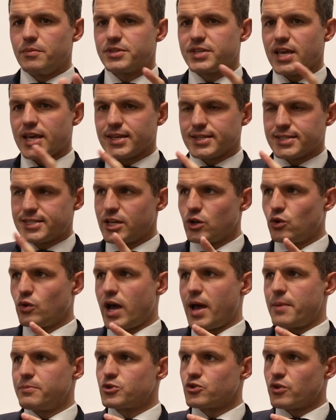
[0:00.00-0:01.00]
take a single
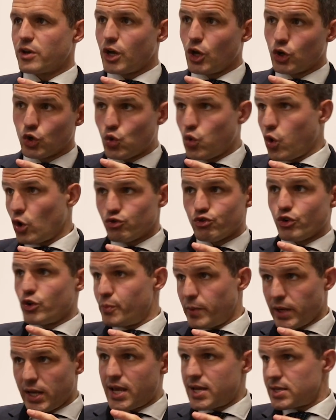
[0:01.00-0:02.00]
hamstring and
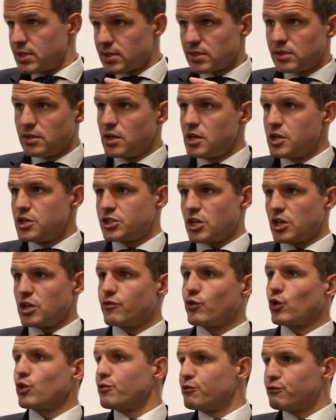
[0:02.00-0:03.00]
quadruple it. So
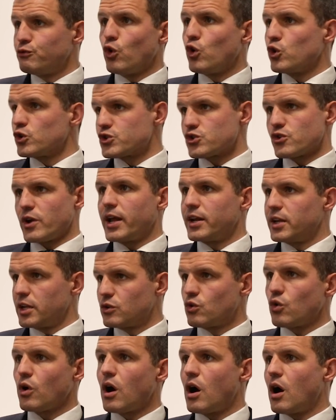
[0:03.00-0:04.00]
you've got a
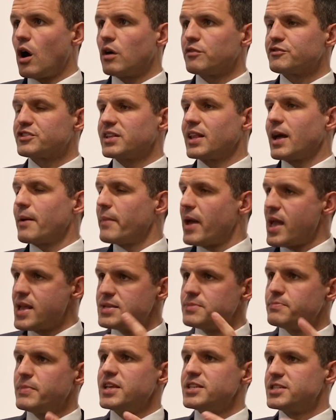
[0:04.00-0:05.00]
4-stranded graft, and
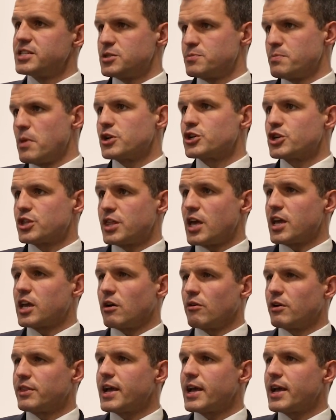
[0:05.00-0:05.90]
that means it's much thicker,